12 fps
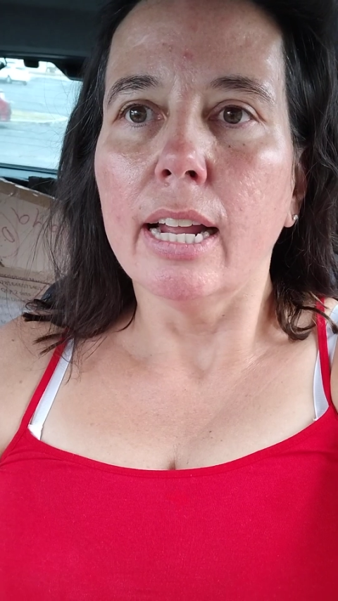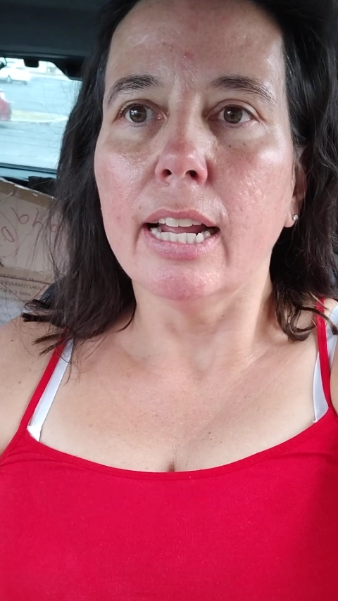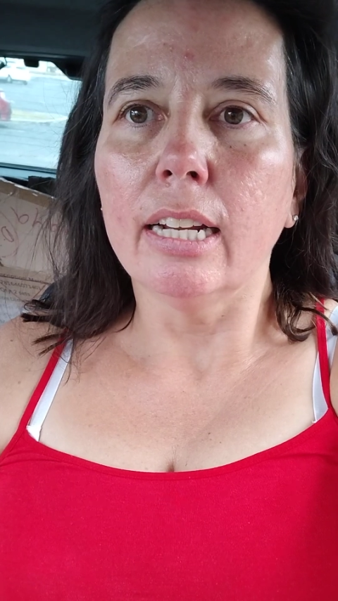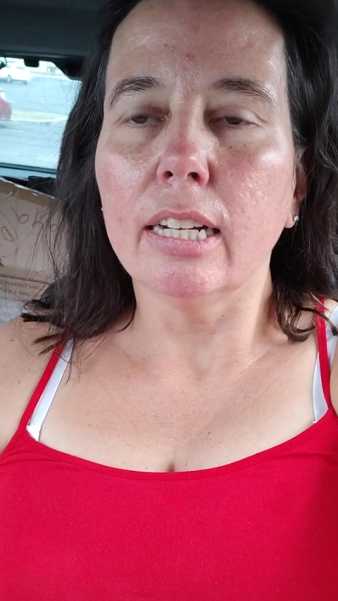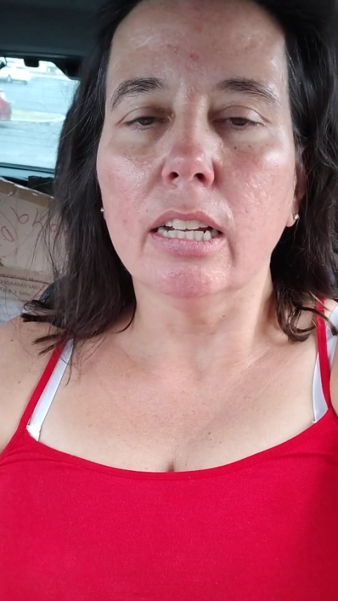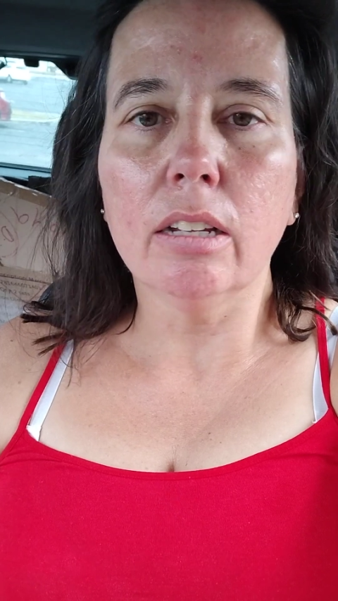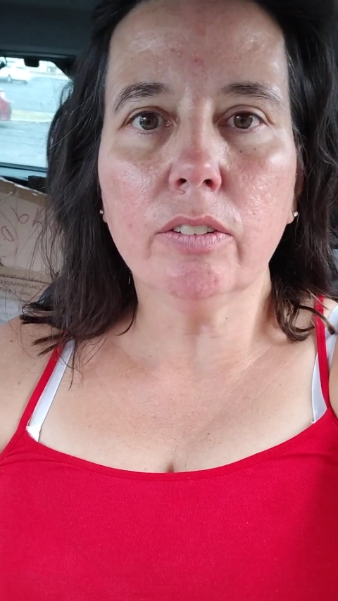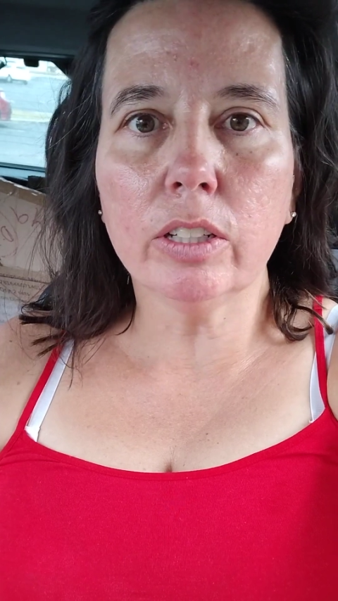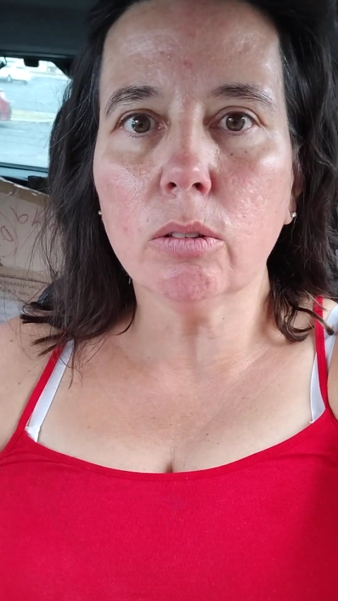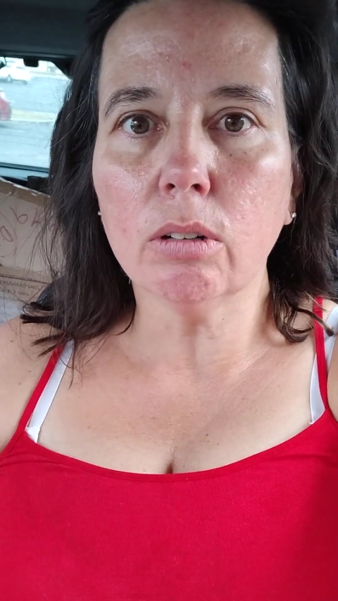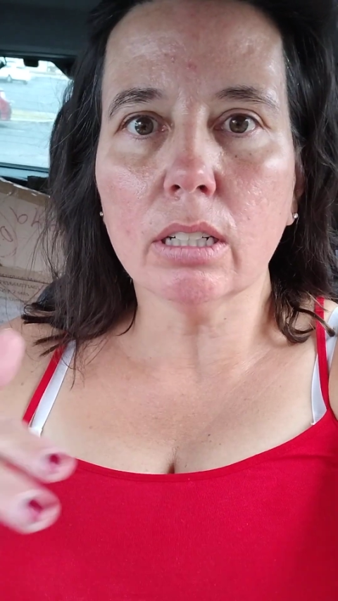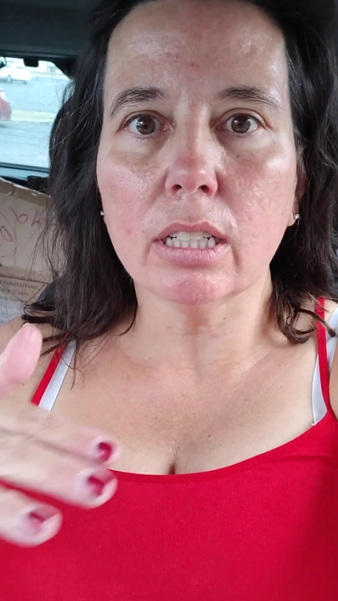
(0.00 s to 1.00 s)
And if
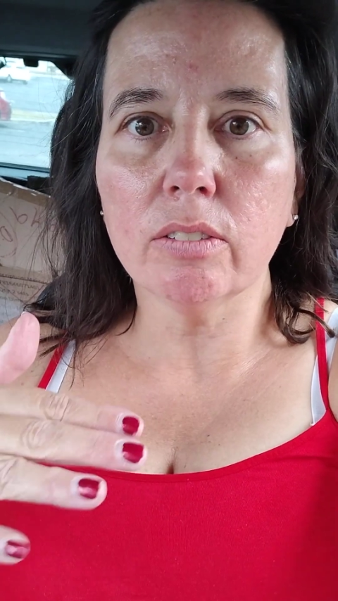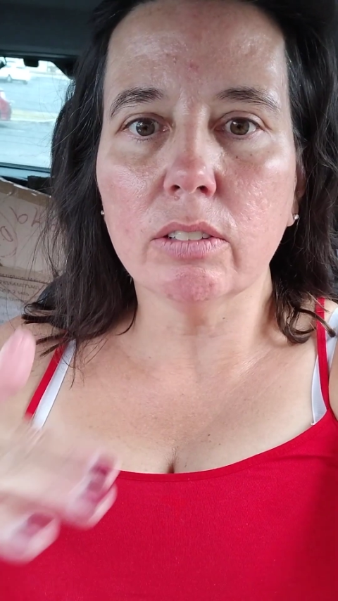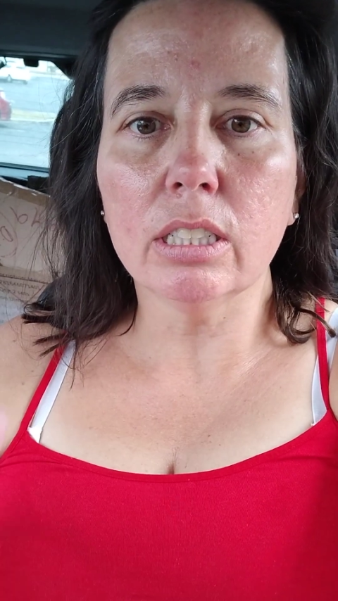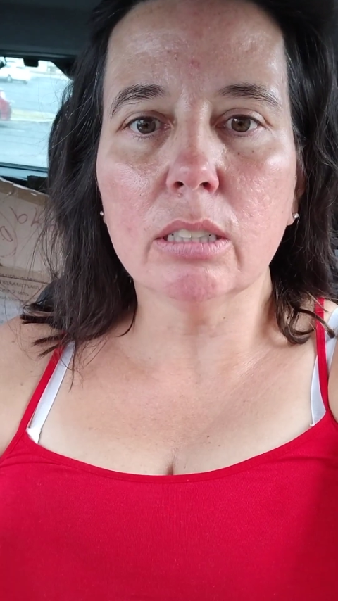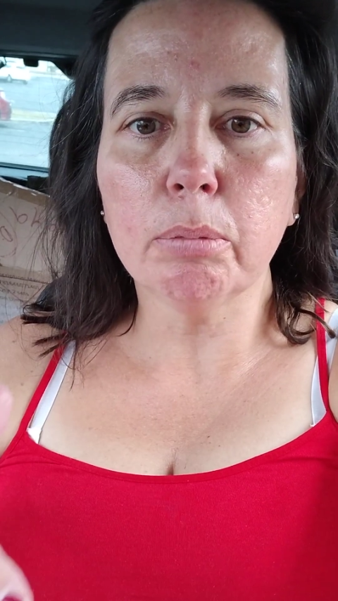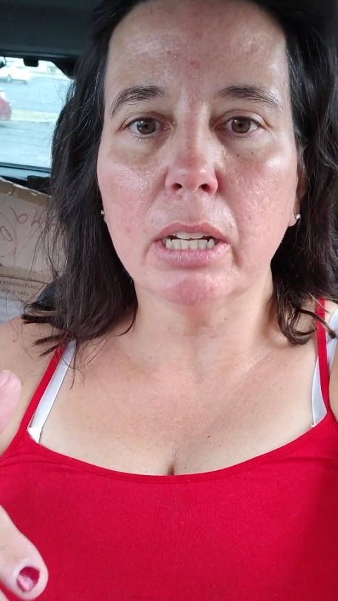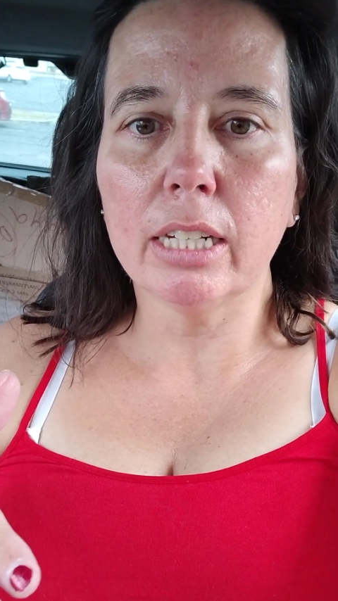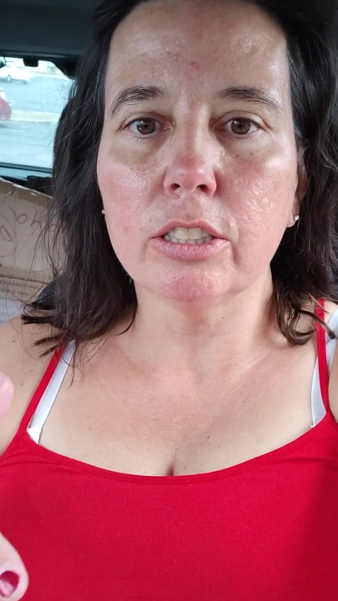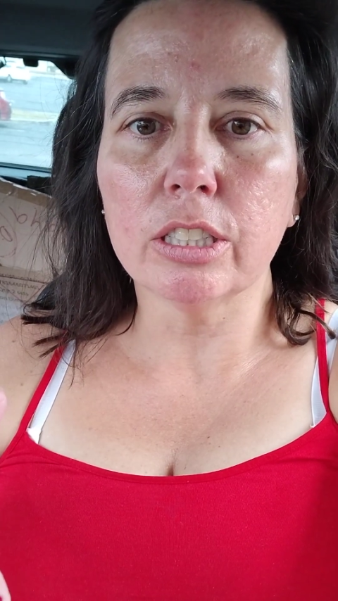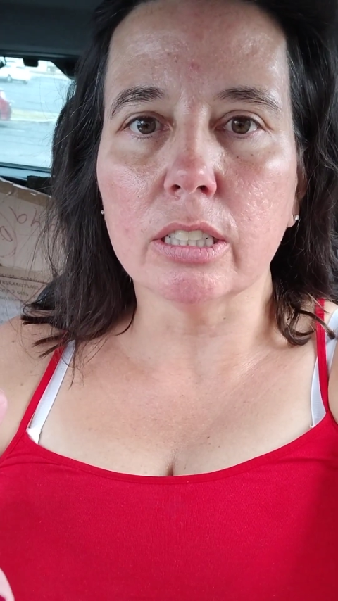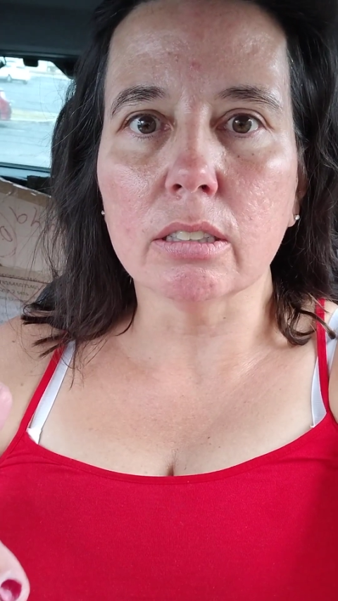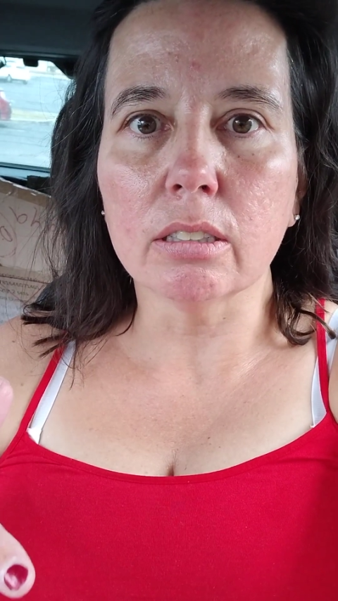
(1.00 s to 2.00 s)
you are given to
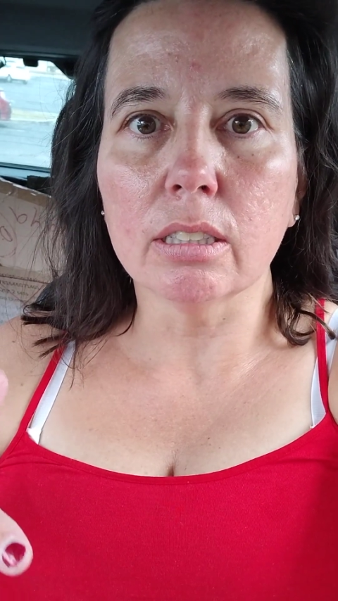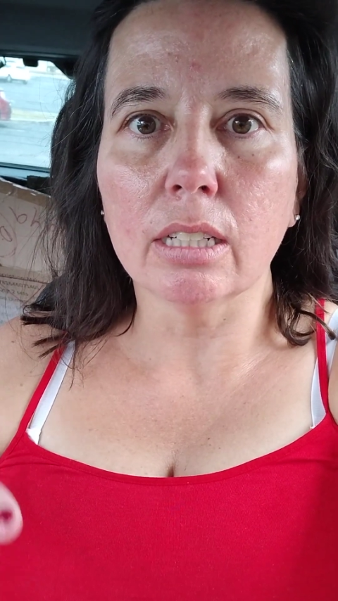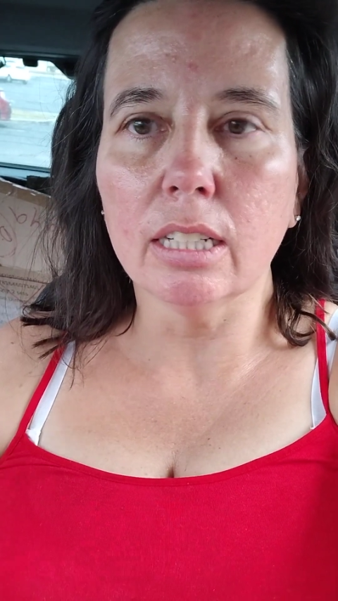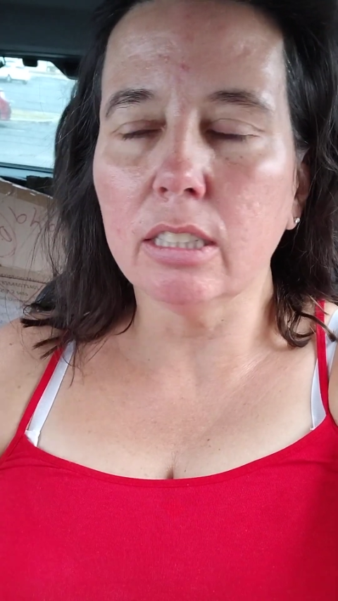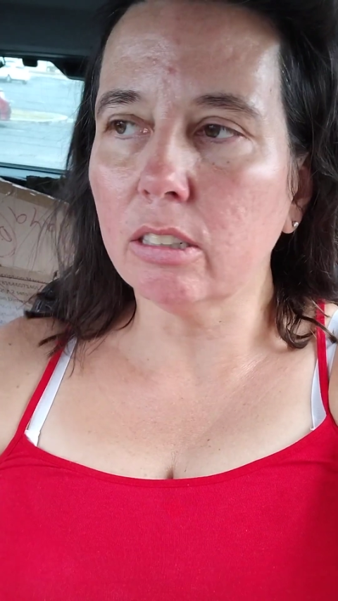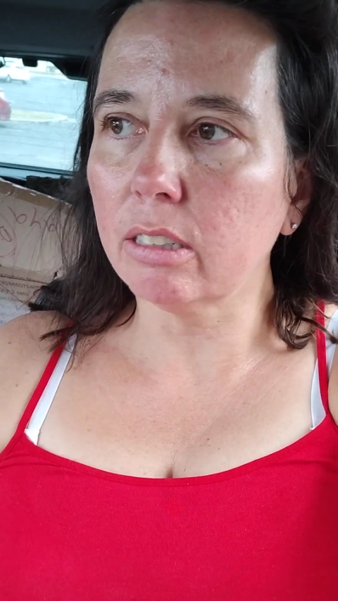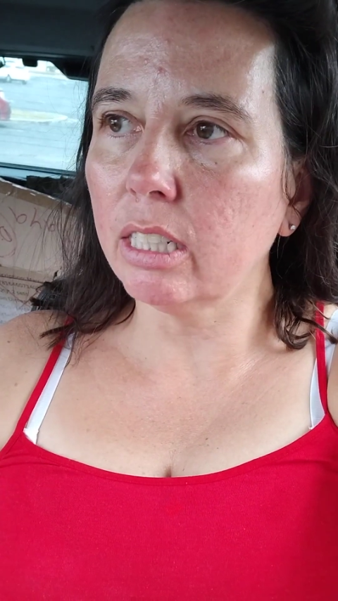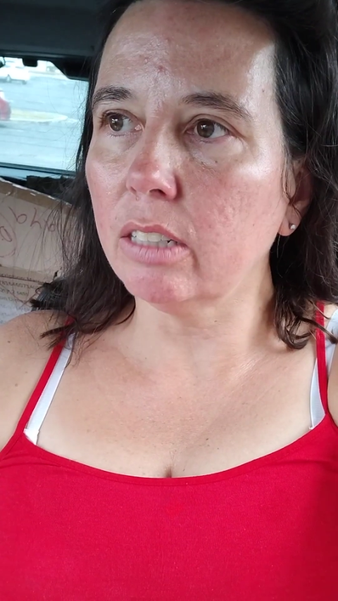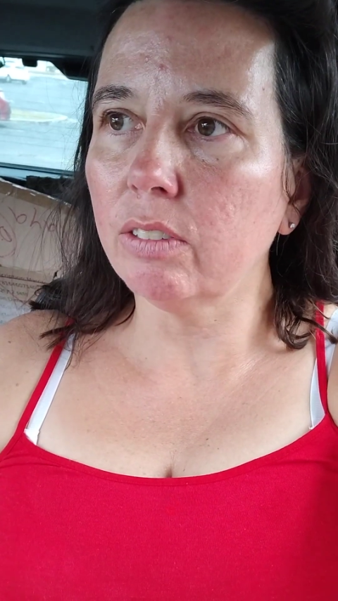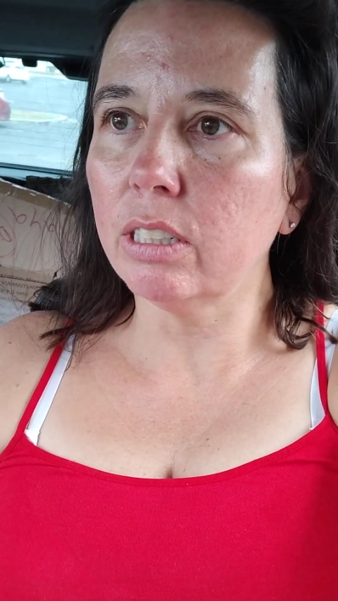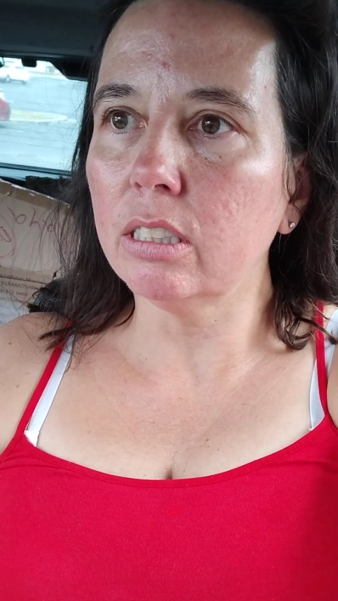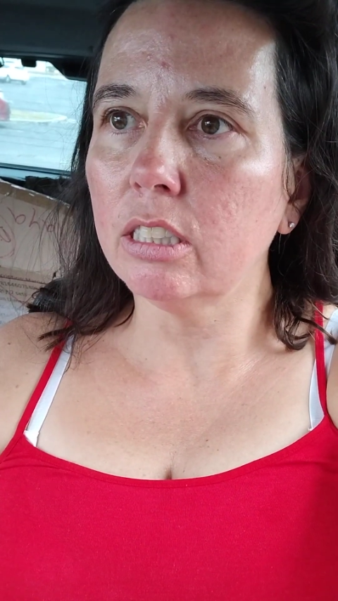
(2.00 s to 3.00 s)
pleasure and you're
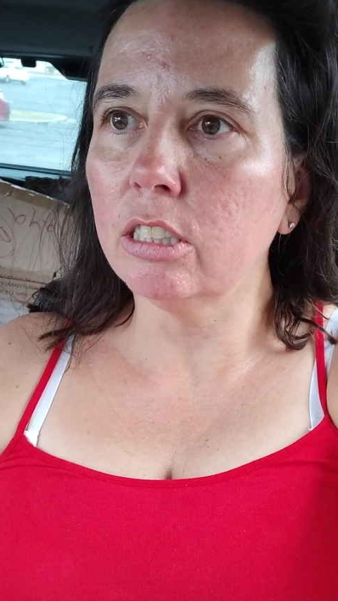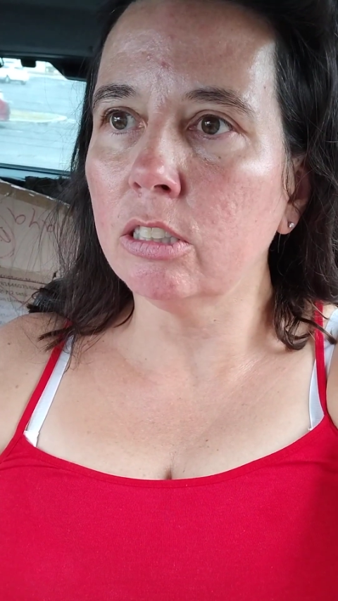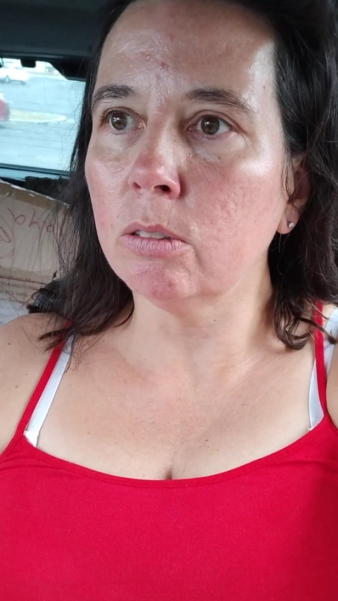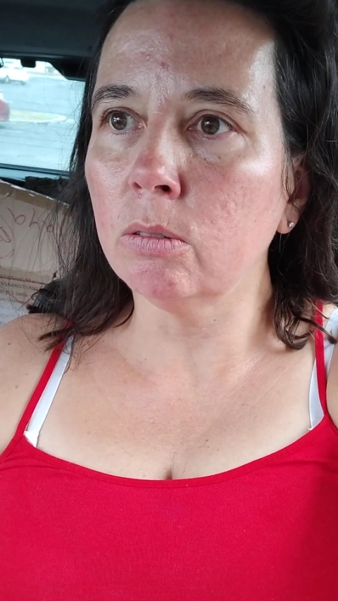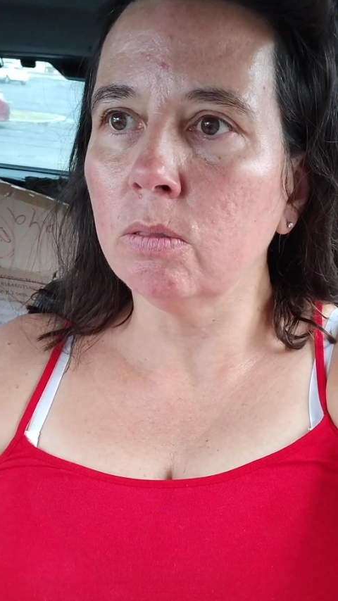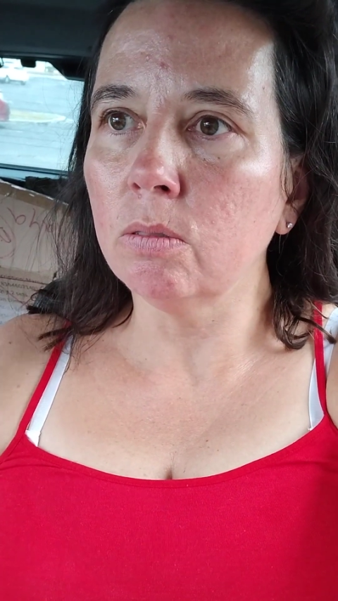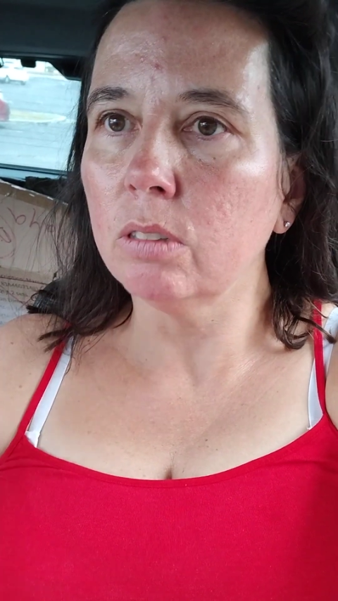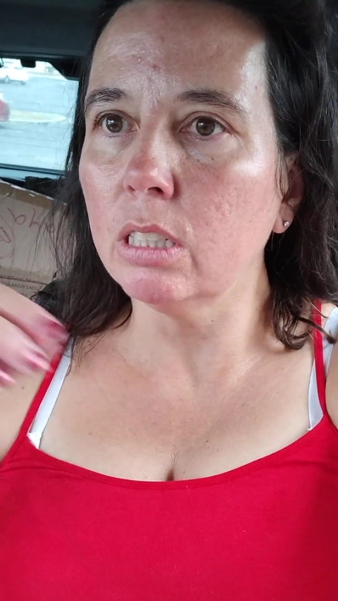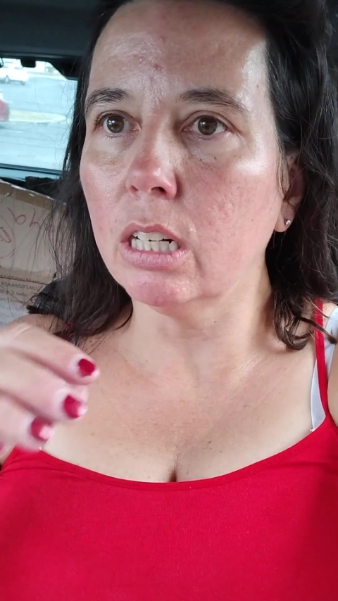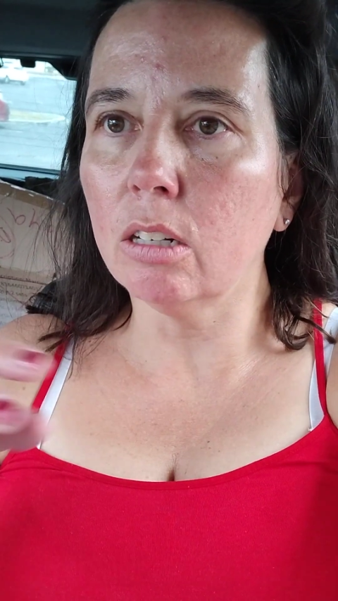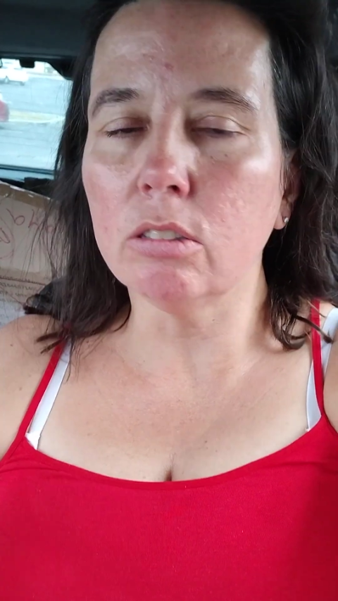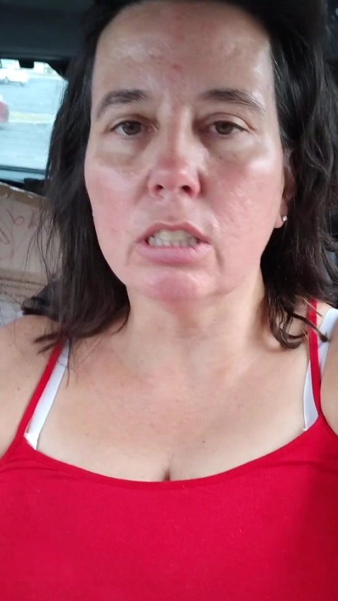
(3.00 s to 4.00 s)
given to
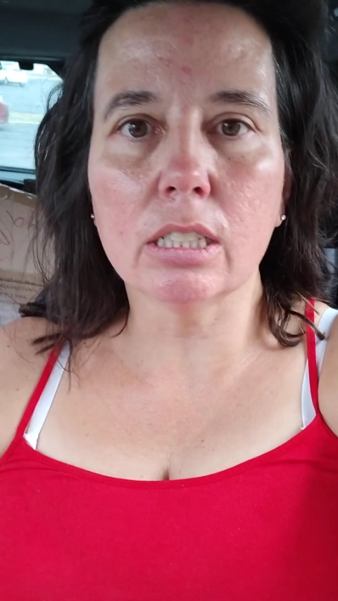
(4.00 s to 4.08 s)
you know,